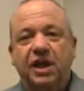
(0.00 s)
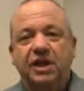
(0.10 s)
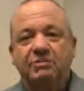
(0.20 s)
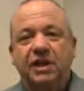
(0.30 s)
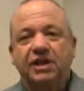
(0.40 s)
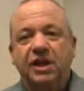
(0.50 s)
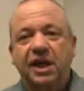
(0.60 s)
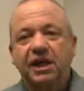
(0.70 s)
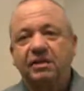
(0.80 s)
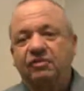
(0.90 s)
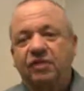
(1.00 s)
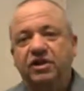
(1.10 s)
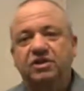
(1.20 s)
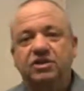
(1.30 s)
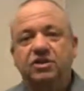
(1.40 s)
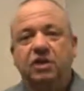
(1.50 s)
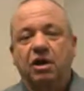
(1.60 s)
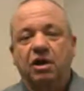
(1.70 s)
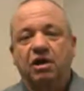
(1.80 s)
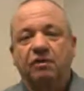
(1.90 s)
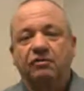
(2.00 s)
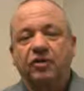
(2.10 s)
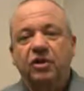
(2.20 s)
and maintain the functions of